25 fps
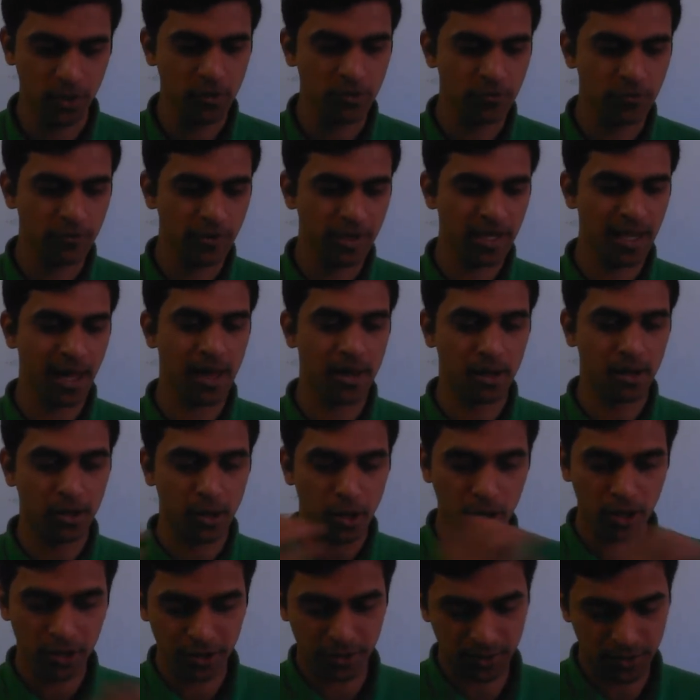very
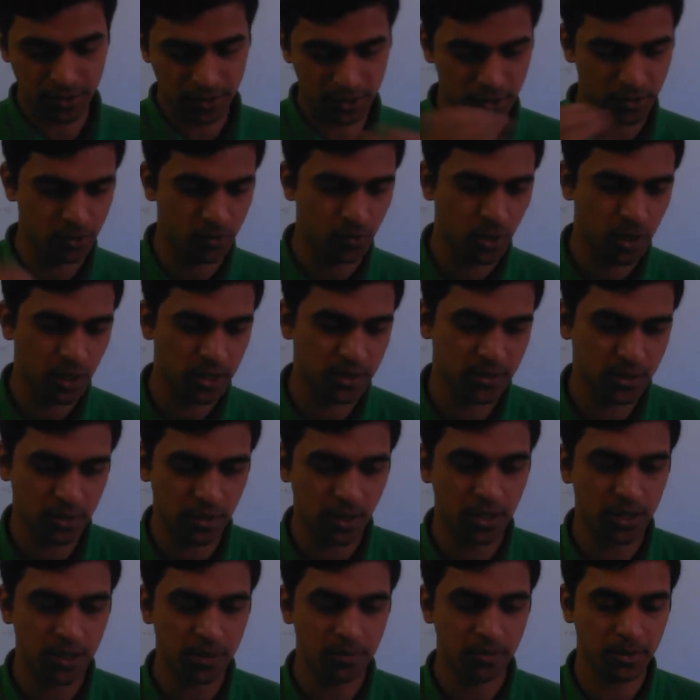analogous to what is a
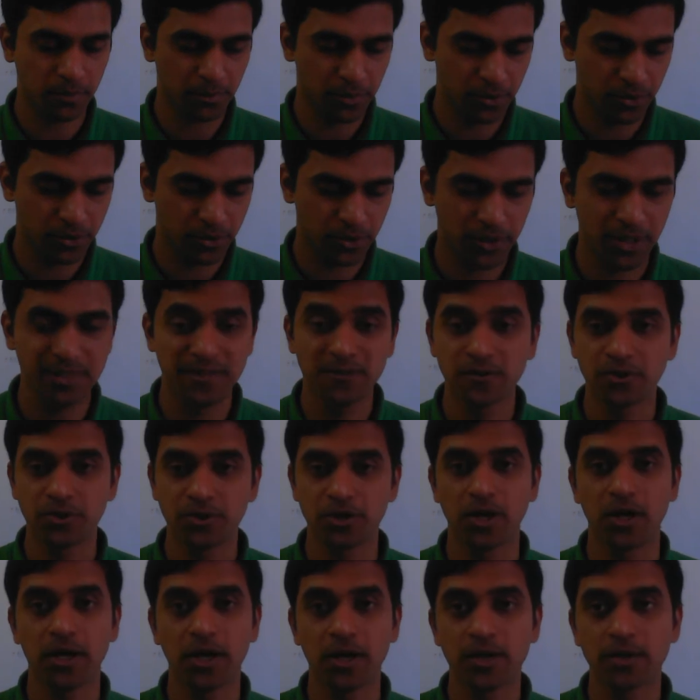quantum computer
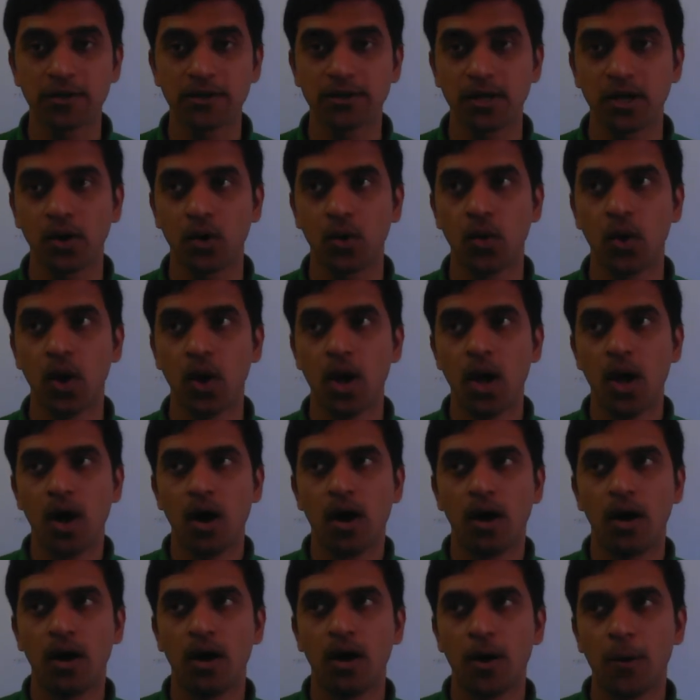essentially. So
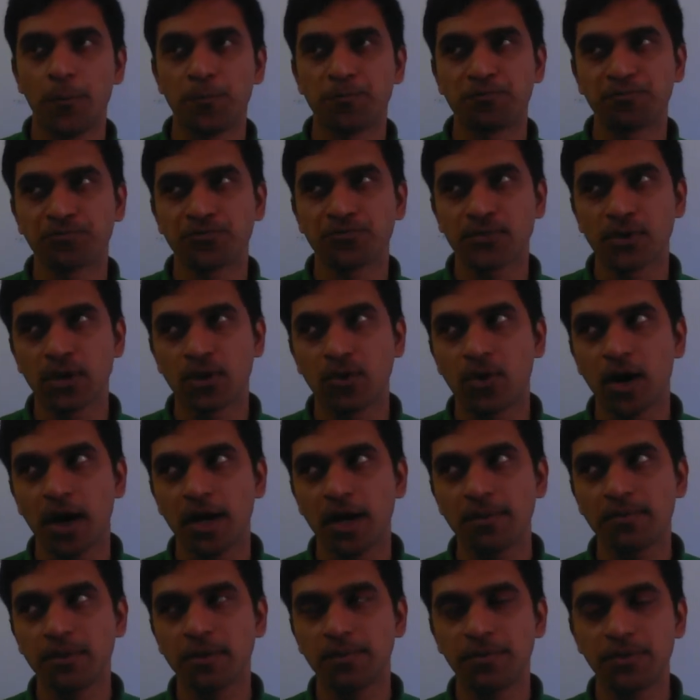
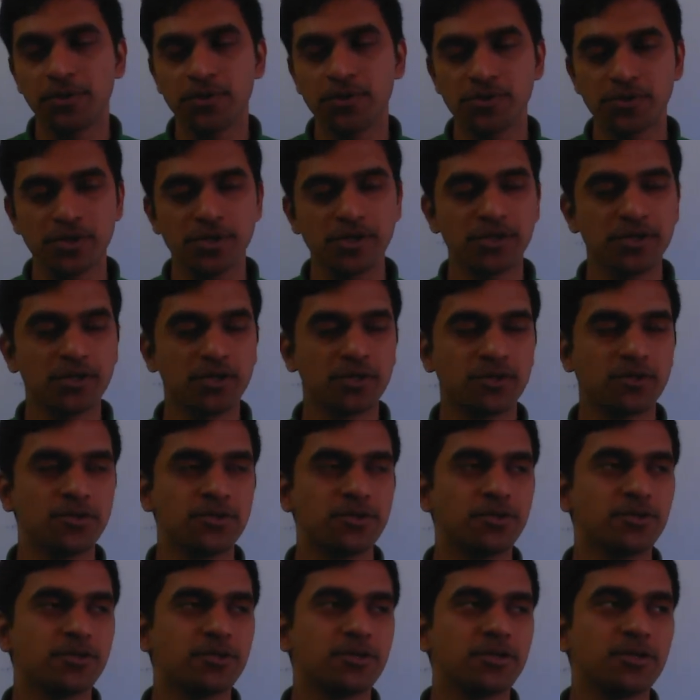quantum computers
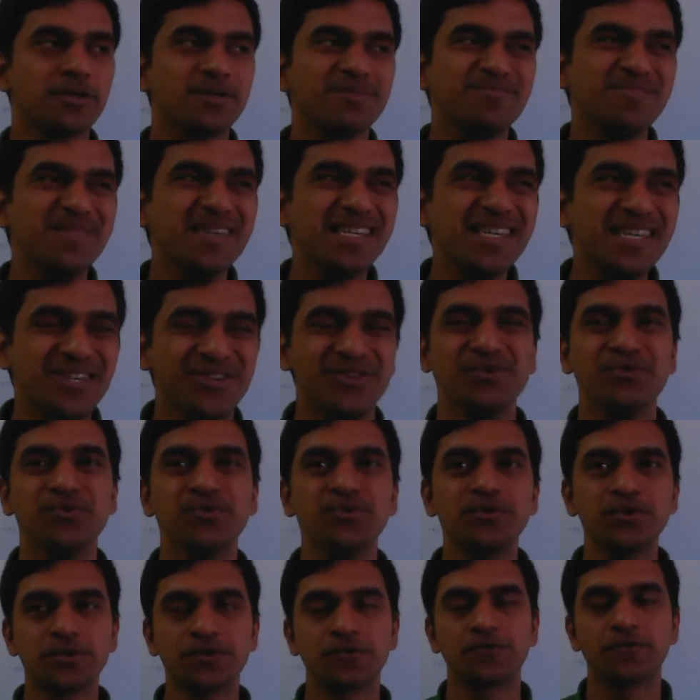could be
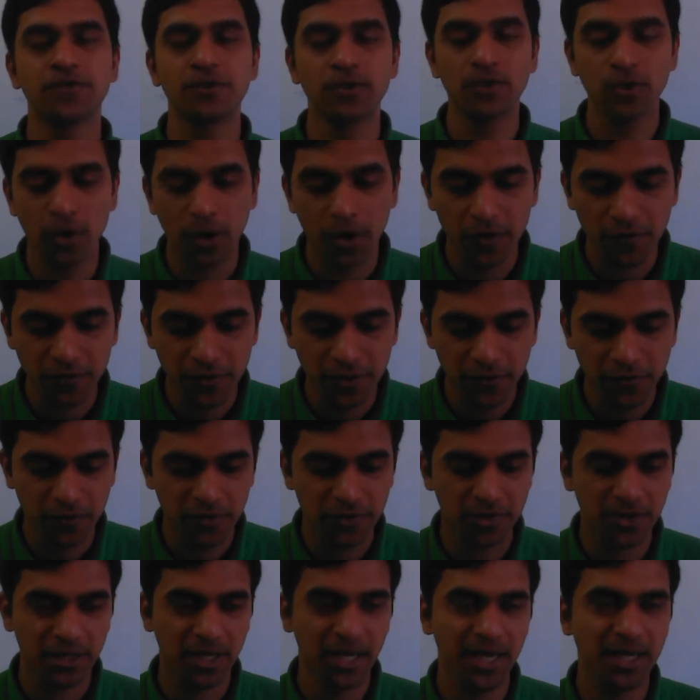used for a lot of
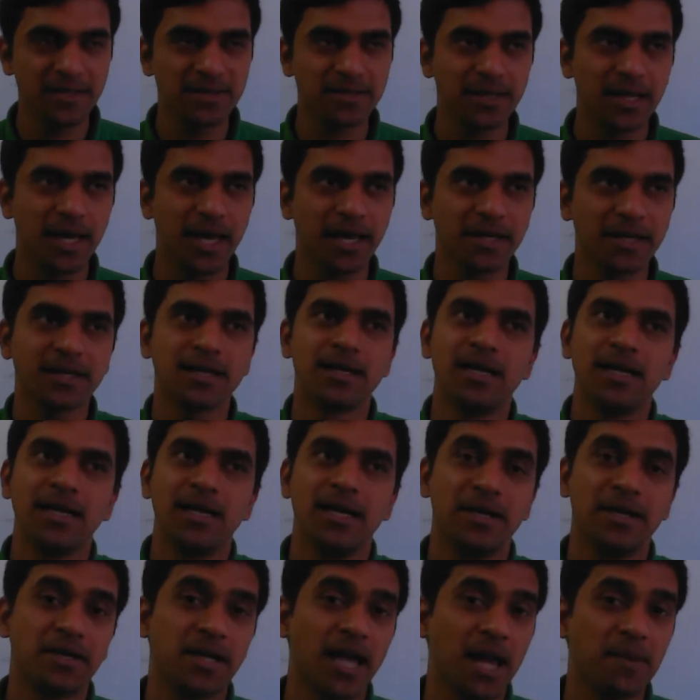different things. Like
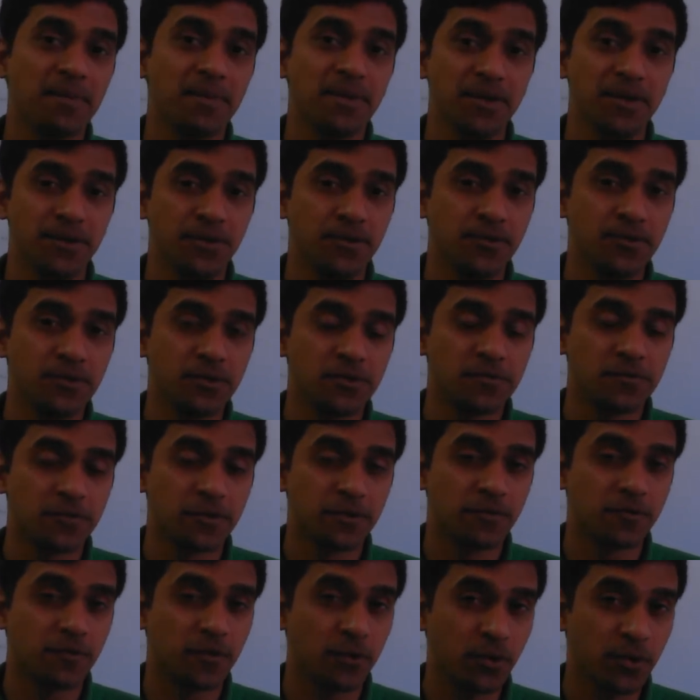it can be used
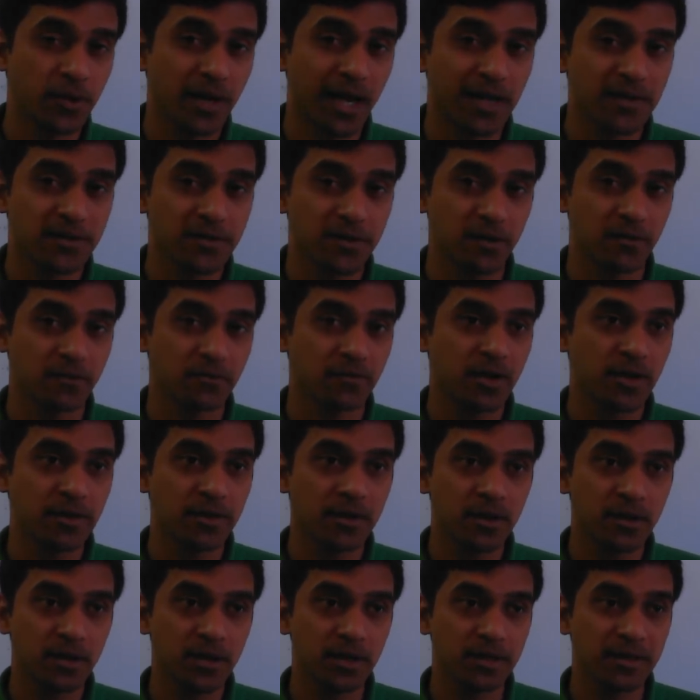for forecasting
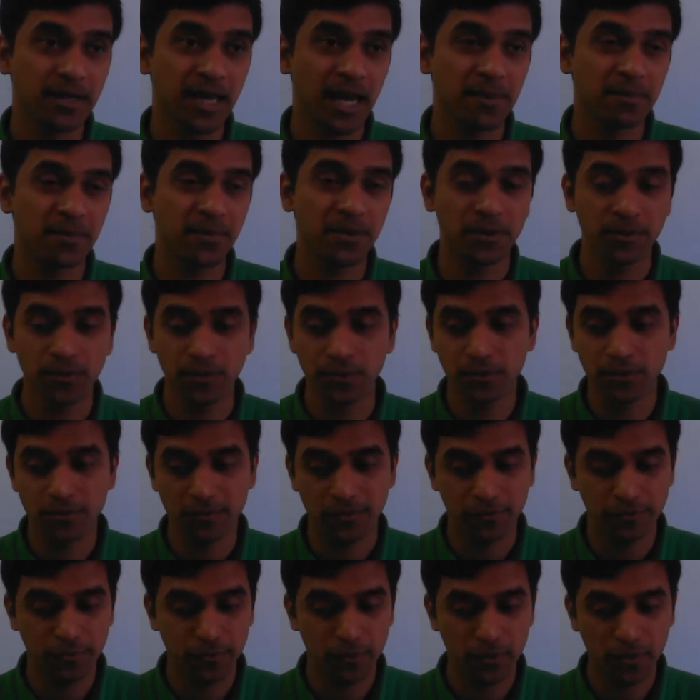weather, it can be used
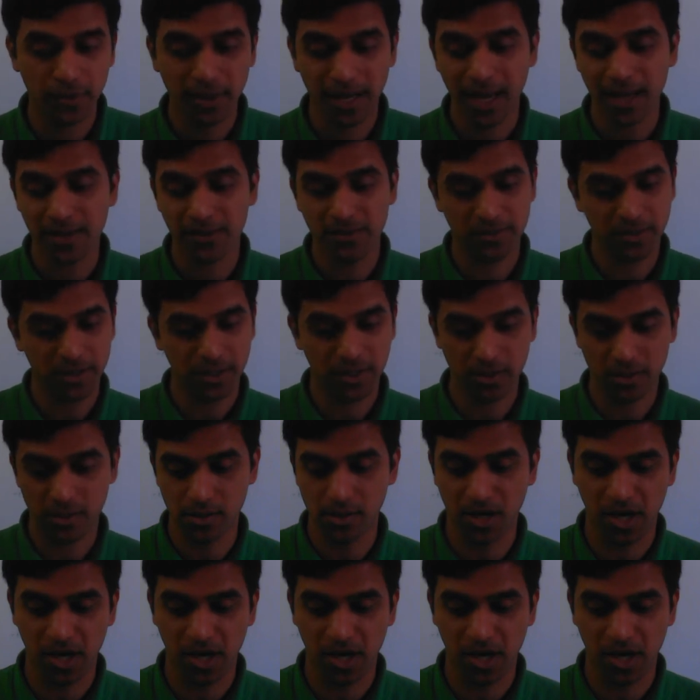for forecasting